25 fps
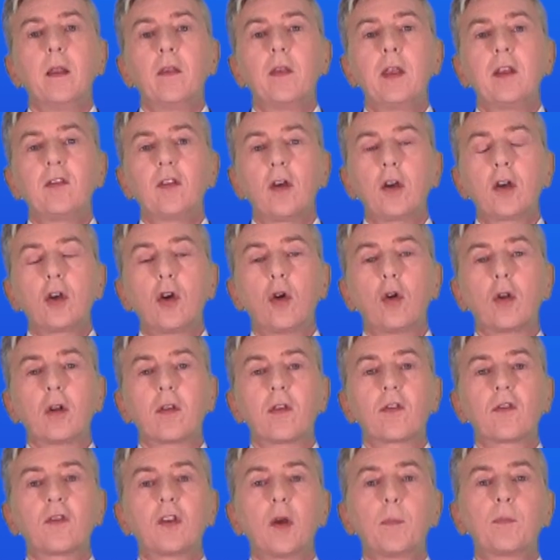These are called
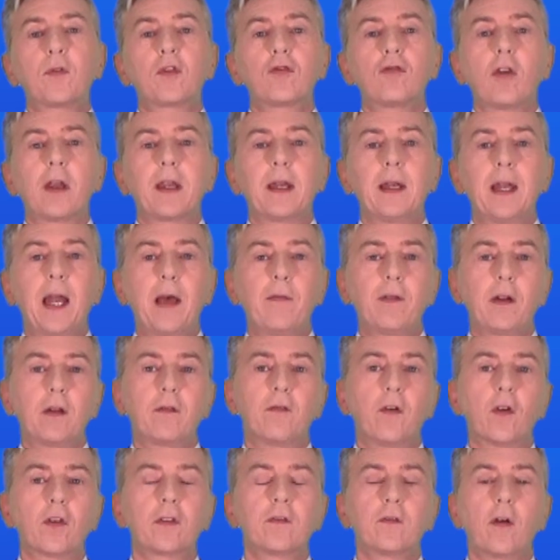substrate level
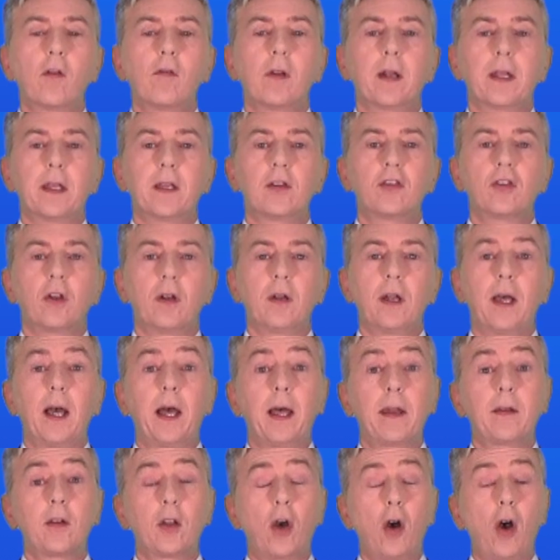phosphorylation
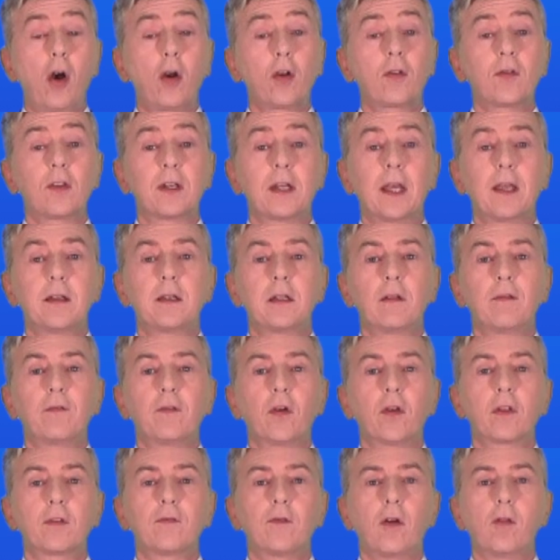and oxidative
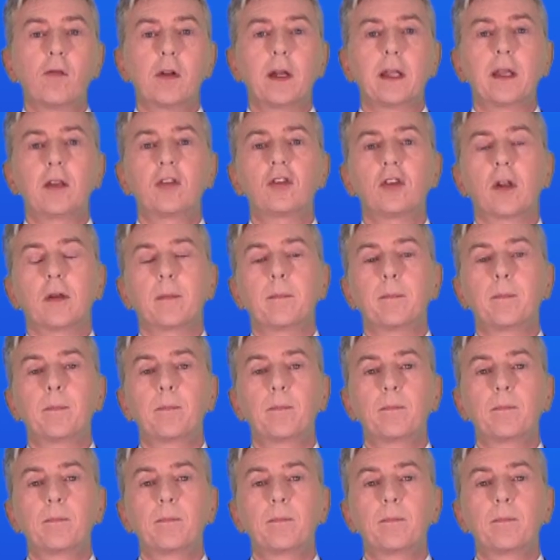phosphorylation.